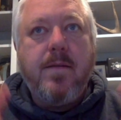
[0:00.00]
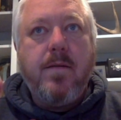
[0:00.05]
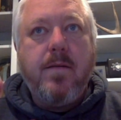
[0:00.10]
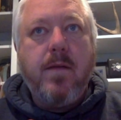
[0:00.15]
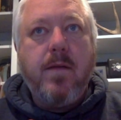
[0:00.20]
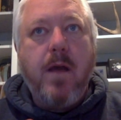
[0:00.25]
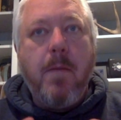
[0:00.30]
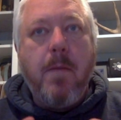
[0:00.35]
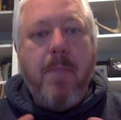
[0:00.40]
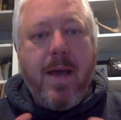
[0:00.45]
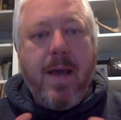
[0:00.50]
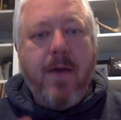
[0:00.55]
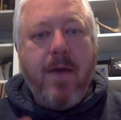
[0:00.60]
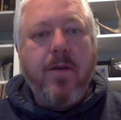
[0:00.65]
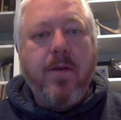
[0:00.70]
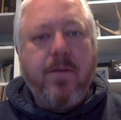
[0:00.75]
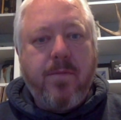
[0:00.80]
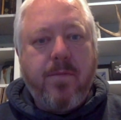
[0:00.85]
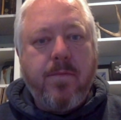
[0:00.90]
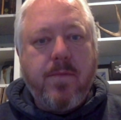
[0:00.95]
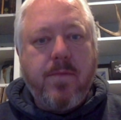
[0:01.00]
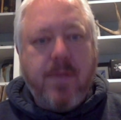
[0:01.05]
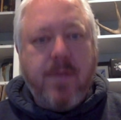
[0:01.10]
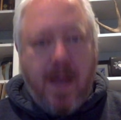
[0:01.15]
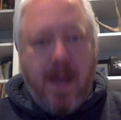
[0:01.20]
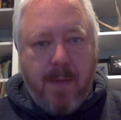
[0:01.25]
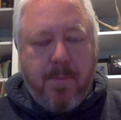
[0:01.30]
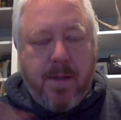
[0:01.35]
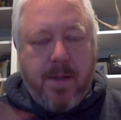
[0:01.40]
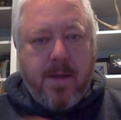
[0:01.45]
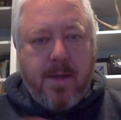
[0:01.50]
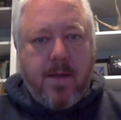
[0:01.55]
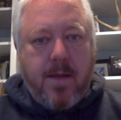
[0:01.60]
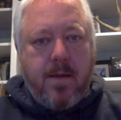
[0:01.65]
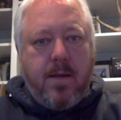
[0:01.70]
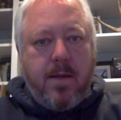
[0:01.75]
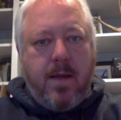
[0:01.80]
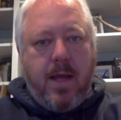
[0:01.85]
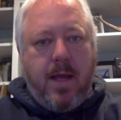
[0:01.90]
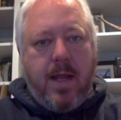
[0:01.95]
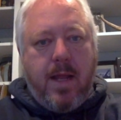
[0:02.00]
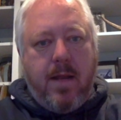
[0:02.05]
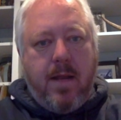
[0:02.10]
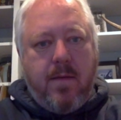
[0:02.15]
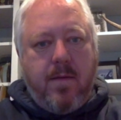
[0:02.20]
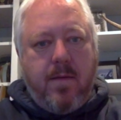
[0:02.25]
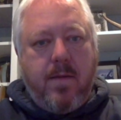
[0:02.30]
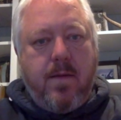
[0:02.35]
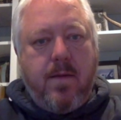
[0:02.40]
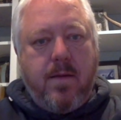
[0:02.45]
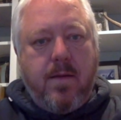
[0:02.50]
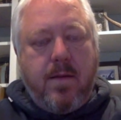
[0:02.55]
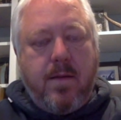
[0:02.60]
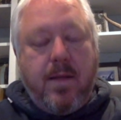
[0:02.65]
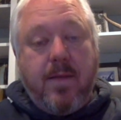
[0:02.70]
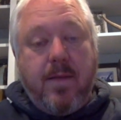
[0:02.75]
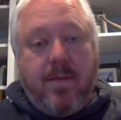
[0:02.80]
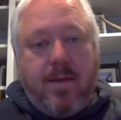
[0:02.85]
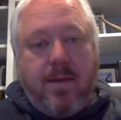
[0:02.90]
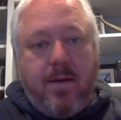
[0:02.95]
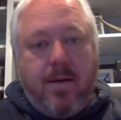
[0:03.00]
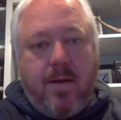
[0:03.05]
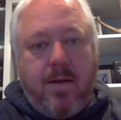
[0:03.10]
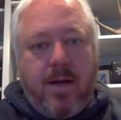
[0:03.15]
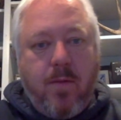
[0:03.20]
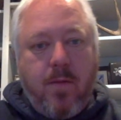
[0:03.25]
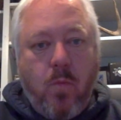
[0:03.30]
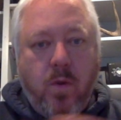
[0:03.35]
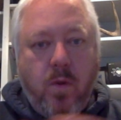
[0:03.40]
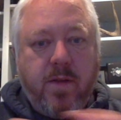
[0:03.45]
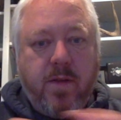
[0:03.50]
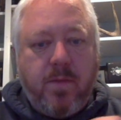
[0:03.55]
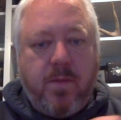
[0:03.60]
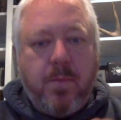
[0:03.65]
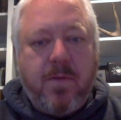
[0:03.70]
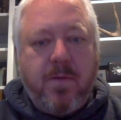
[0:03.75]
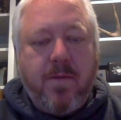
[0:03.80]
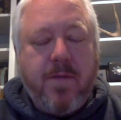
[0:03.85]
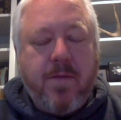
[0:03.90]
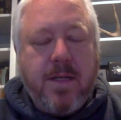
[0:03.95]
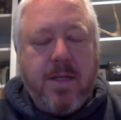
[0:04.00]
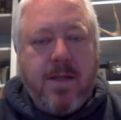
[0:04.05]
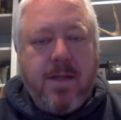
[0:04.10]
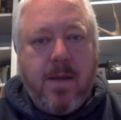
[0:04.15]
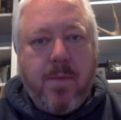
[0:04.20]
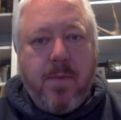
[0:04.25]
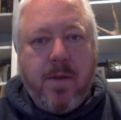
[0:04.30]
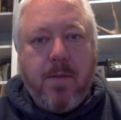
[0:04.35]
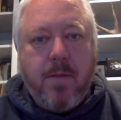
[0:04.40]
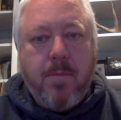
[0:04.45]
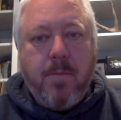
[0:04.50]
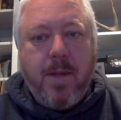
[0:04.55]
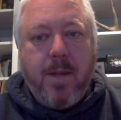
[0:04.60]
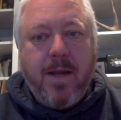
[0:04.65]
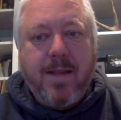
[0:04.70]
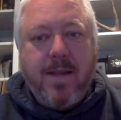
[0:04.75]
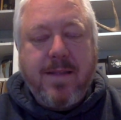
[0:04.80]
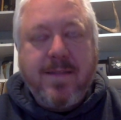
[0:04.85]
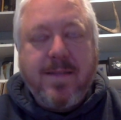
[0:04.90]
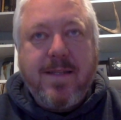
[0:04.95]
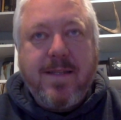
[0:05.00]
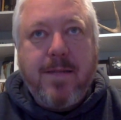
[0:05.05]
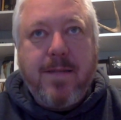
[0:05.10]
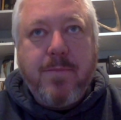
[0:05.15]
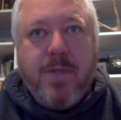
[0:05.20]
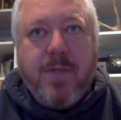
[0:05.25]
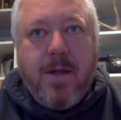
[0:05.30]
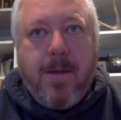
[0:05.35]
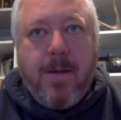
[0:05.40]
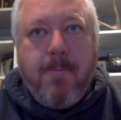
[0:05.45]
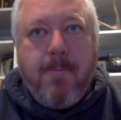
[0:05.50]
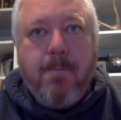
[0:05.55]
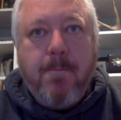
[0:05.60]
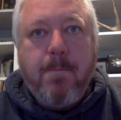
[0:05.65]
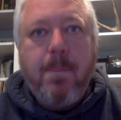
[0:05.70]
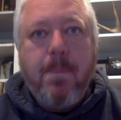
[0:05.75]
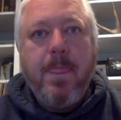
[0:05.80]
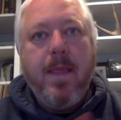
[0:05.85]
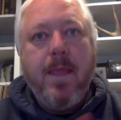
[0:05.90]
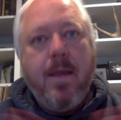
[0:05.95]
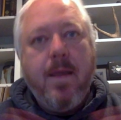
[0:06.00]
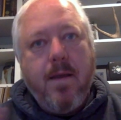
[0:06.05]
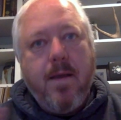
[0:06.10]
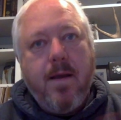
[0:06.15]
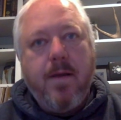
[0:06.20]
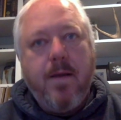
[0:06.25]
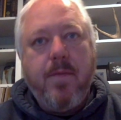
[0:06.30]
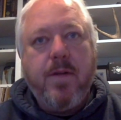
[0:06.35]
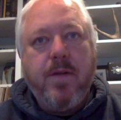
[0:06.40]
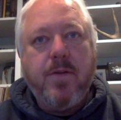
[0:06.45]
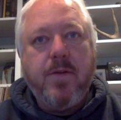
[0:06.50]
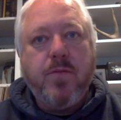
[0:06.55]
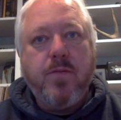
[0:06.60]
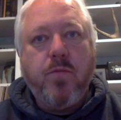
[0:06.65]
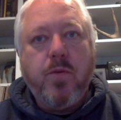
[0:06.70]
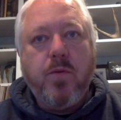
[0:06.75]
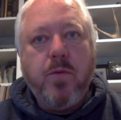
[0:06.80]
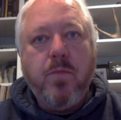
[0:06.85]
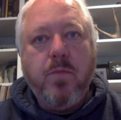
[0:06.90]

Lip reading: about a topic and considering one specific topic, but at the same time, there's room